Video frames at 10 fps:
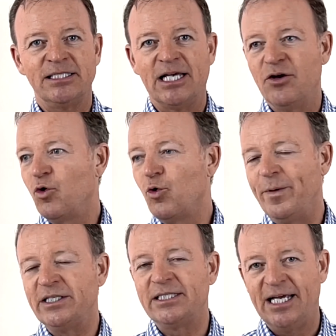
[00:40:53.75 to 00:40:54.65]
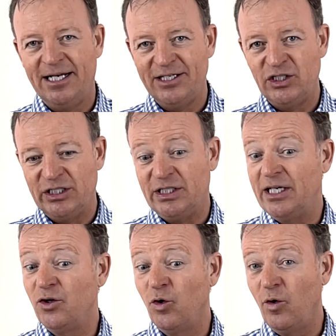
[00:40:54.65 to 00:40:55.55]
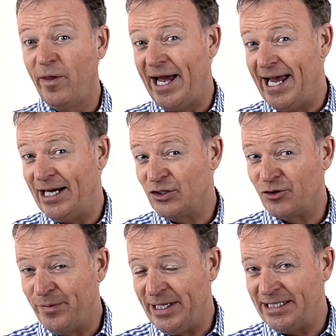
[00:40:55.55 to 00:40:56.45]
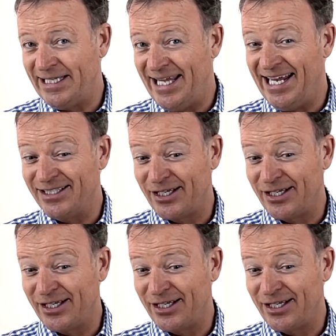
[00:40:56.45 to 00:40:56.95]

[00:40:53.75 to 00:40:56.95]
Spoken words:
So almost certainly just ignore that extra minute at the end.